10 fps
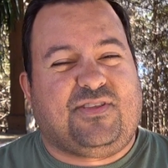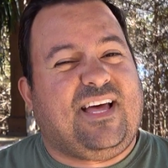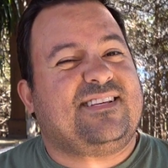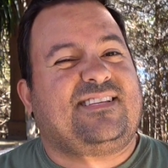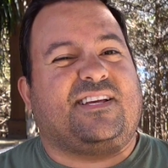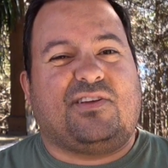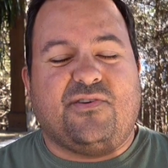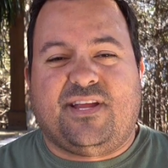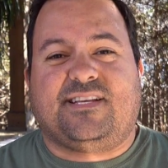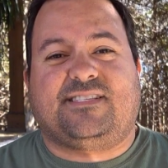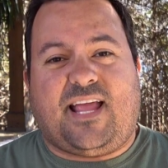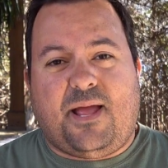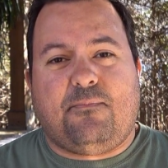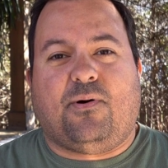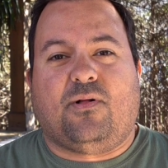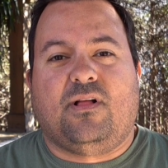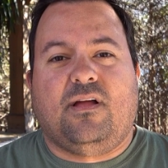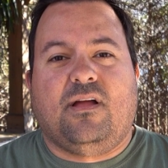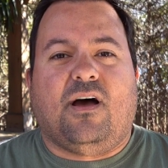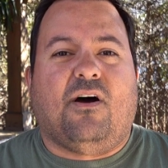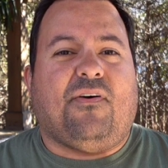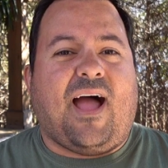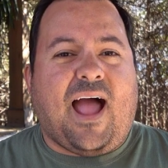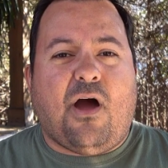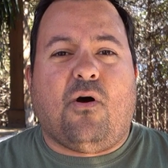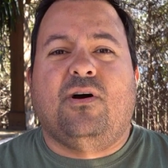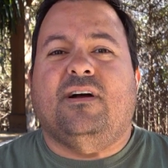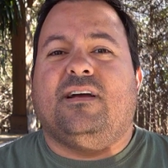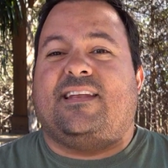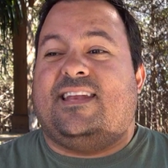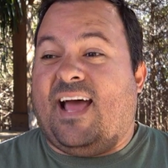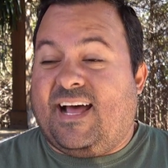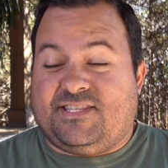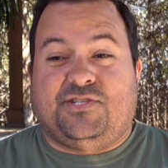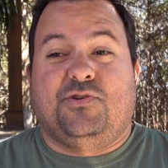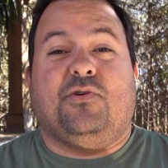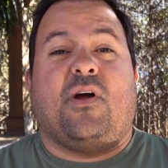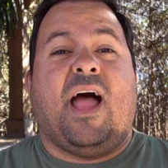So that is a good example of how not to